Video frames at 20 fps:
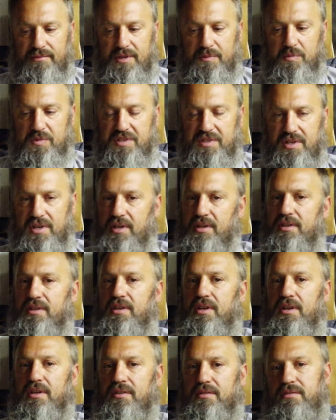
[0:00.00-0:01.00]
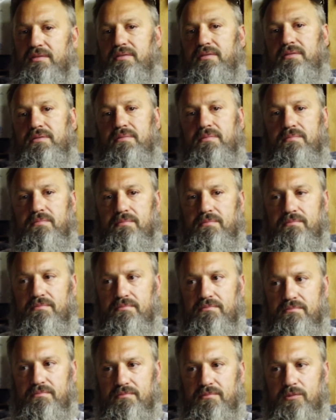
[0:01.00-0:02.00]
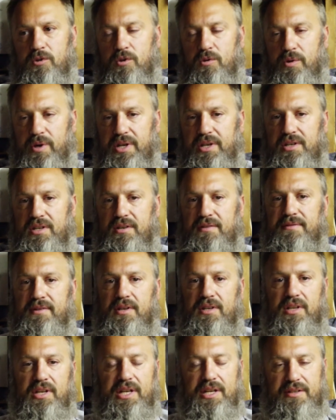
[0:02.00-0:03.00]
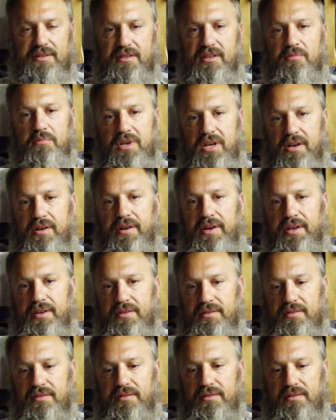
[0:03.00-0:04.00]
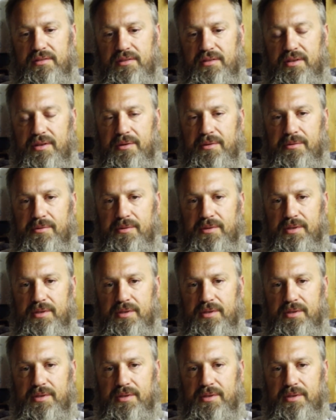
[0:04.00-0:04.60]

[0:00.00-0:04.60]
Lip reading: am seeing things quite differently in some areas. So,